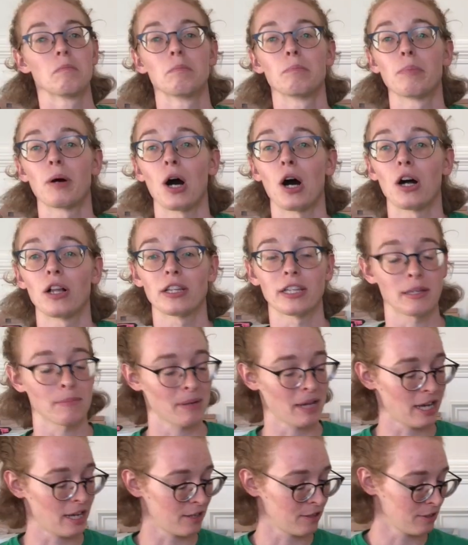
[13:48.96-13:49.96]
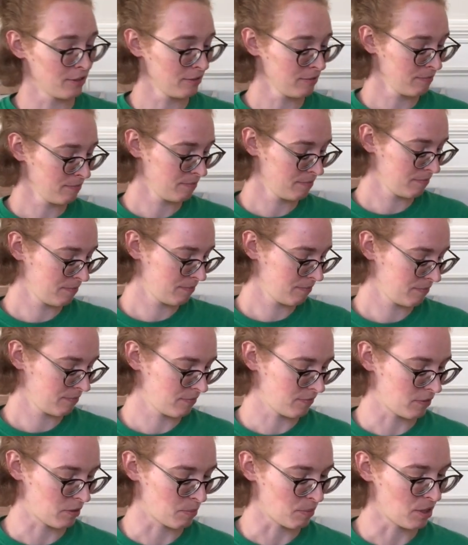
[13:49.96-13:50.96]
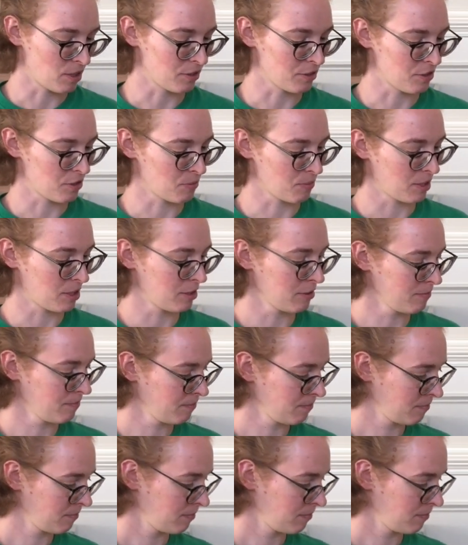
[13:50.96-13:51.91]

poly pattern, the poly sweater.